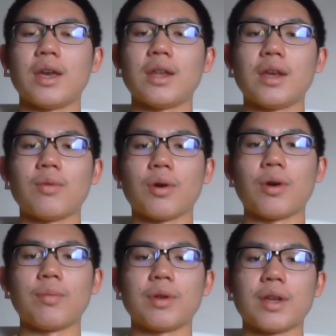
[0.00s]
and they were
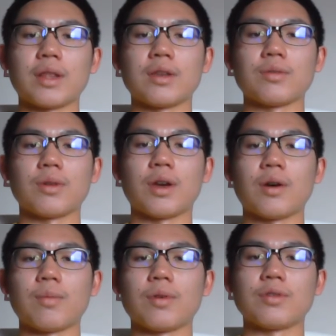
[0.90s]
hoping that this would
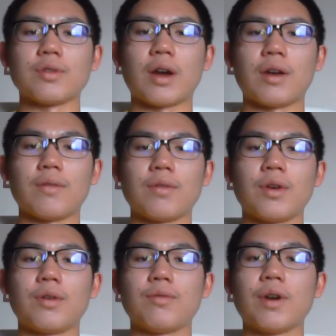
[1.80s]
help drive
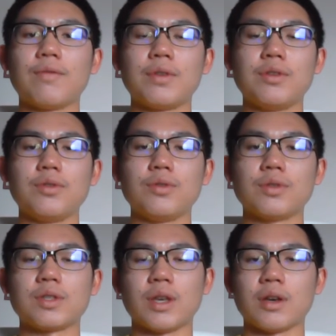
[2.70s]
revenue,
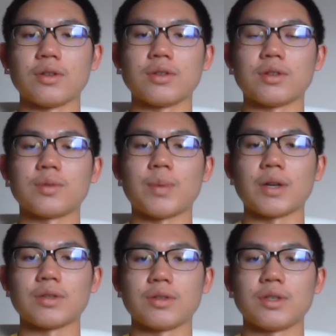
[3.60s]
sales, and
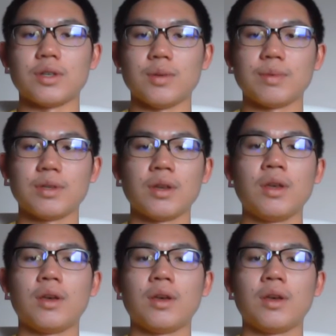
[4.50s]
sponsorships.